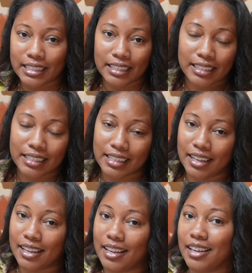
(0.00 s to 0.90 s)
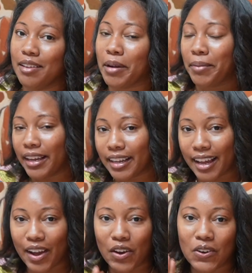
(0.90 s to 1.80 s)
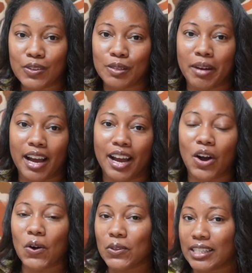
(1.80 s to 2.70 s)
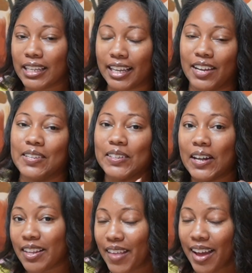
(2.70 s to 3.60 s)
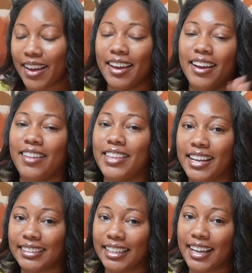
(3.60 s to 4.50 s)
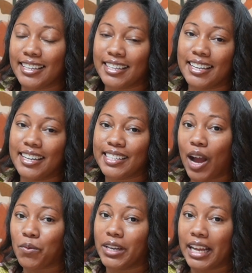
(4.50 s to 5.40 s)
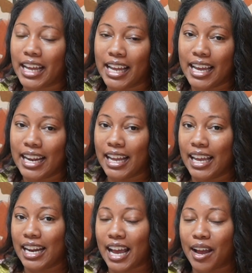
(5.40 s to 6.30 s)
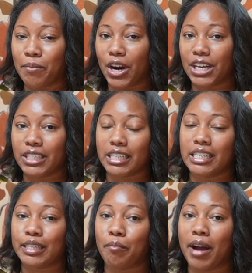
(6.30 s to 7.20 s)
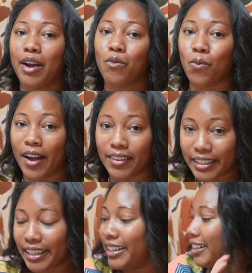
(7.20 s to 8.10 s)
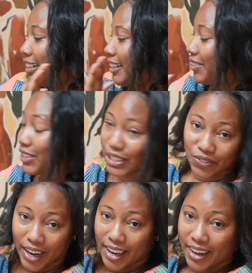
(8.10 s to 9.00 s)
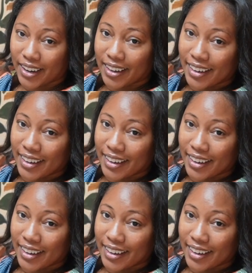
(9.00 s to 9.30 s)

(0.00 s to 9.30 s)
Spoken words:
entity, my bank accounts, my wholesale accounts, all of that, the next thing I did is I went ahead and I purchased my welder, which is right here.